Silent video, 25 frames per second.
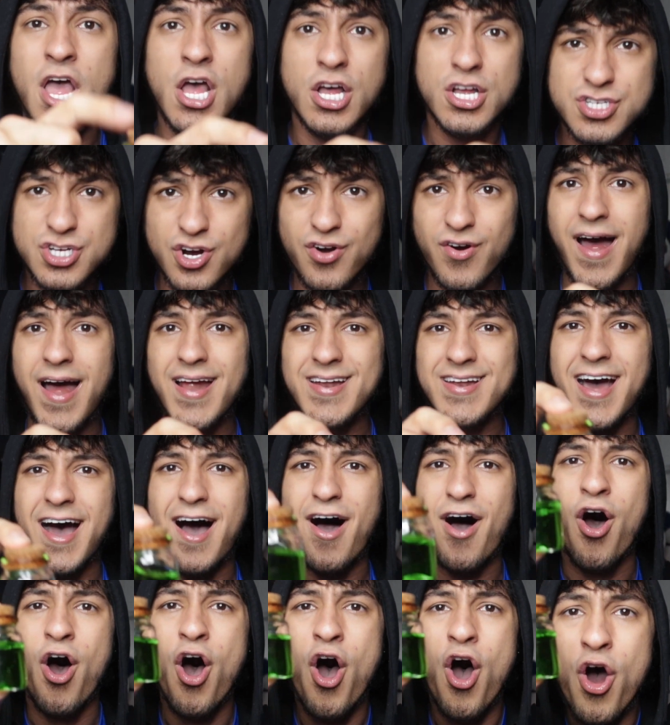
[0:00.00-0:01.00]
So right
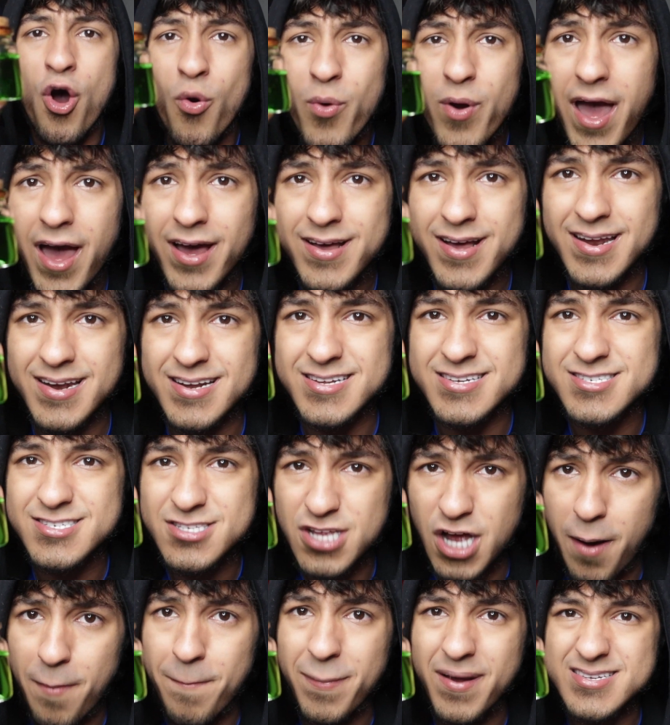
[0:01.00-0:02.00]
now, we are gonna
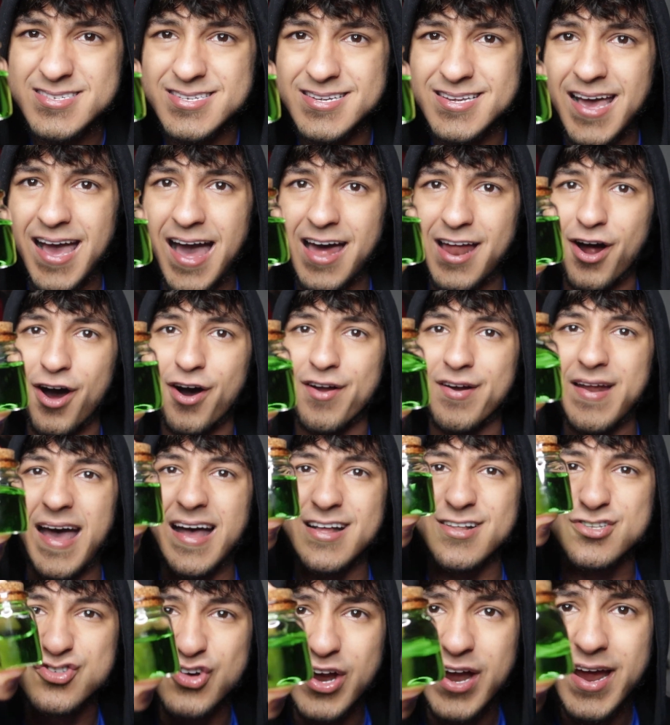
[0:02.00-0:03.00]
stop messing around
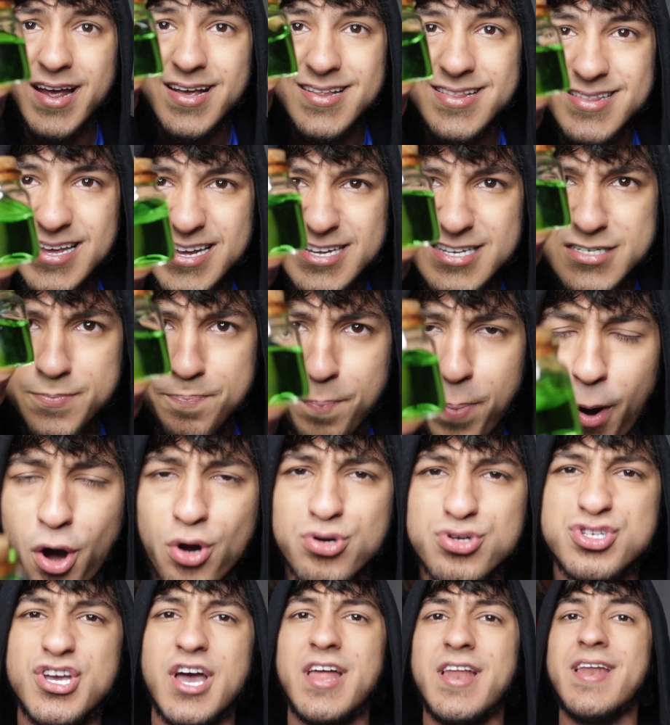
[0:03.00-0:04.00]
and drink this
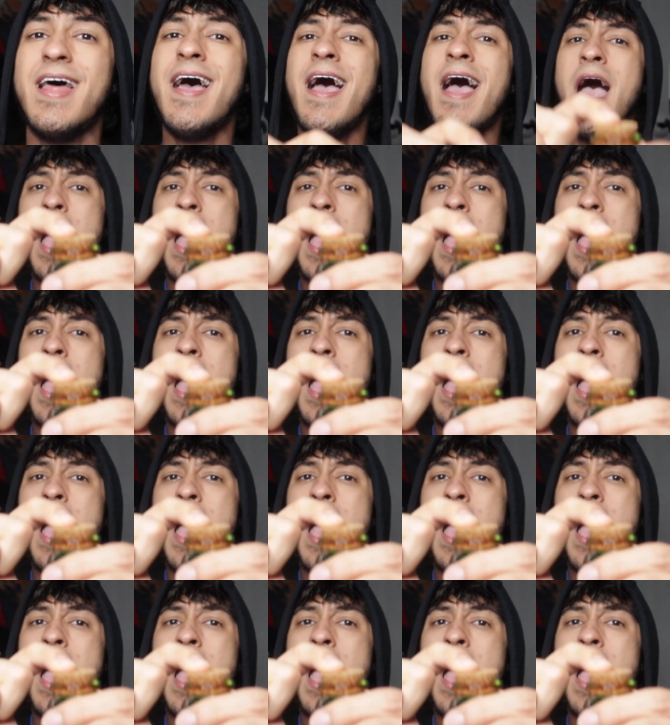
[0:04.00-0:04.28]
potion.